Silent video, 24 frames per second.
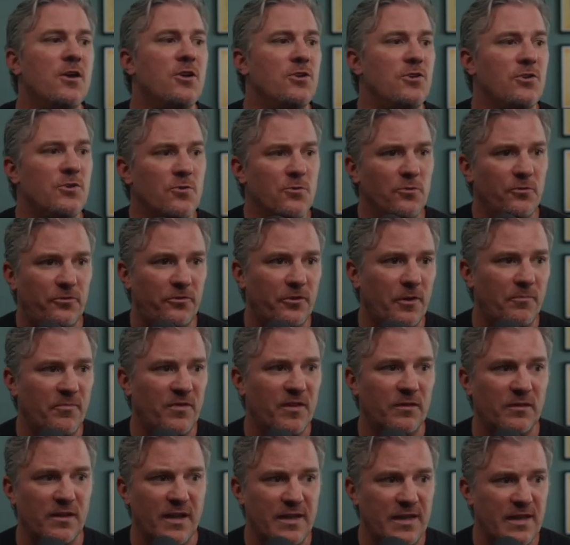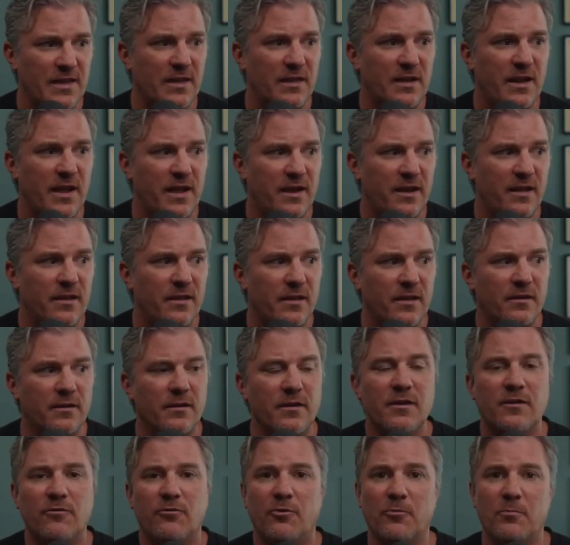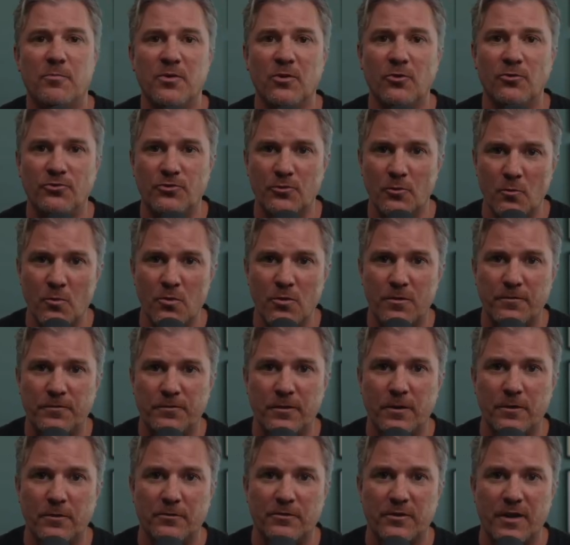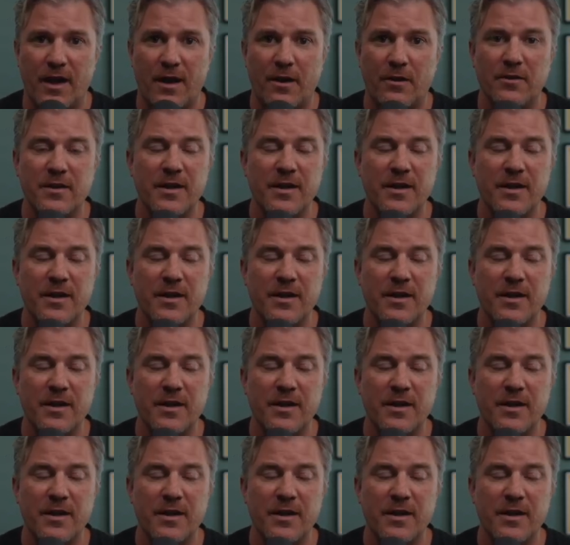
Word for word: Use something like N8N to build your workflows out